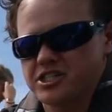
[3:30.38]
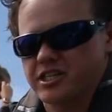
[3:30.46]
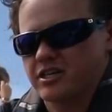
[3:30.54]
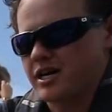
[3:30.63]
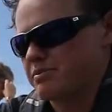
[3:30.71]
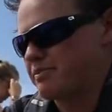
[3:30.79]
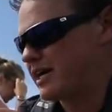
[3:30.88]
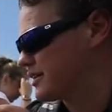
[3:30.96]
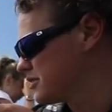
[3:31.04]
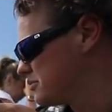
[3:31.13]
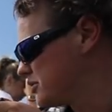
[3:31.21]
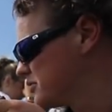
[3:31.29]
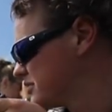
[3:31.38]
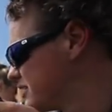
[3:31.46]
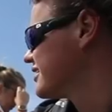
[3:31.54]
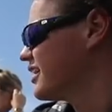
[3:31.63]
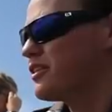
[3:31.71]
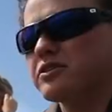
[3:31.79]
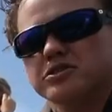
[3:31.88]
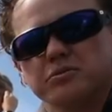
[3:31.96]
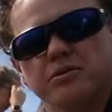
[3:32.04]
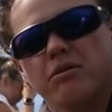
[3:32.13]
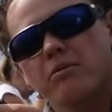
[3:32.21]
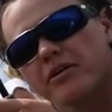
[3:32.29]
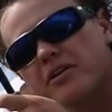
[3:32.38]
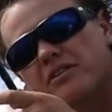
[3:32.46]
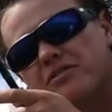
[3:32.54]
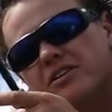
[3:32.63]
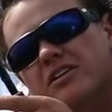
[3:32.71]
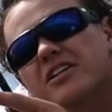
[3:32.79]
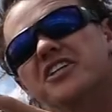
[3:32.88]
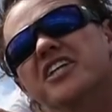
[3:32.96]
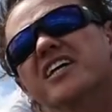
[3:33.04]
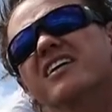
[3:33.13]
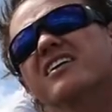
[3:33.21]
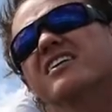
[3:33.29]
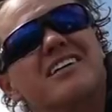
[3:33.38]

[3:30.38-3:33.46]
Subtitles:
the jig and hop it back to the boat. The others are probably going to vertically jig.